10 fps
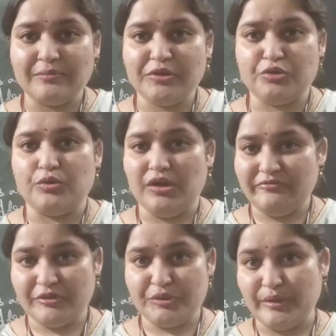you all
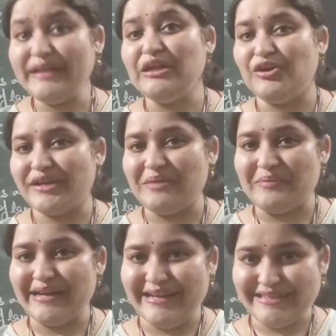for doing Law Ki
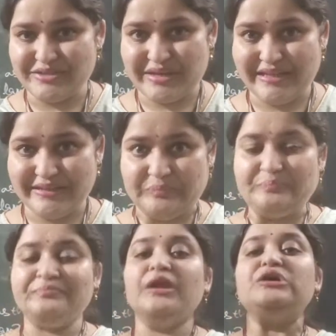Padhai together.
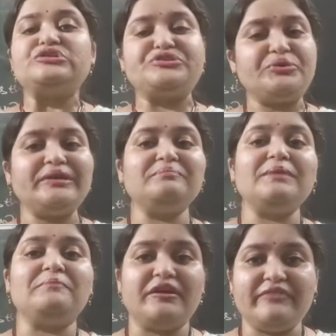So in
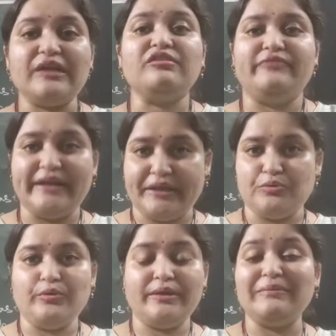my previous video,
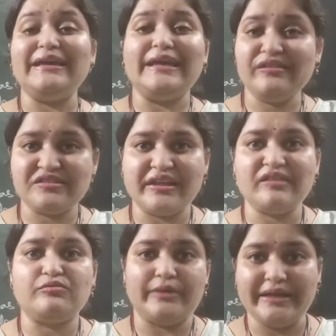in my
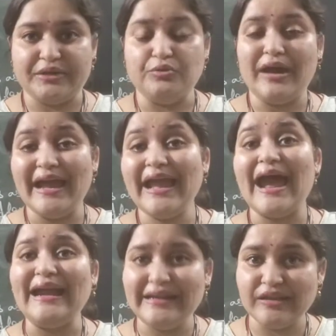yesterday's video, I
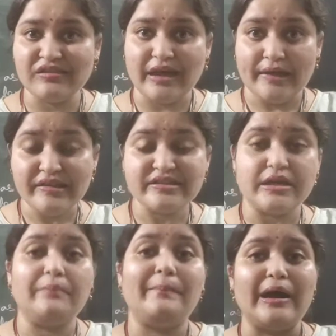had discussed
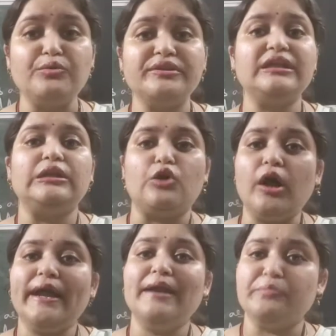about the
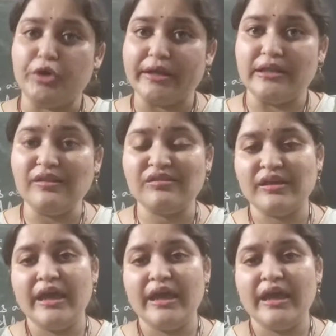law and morals.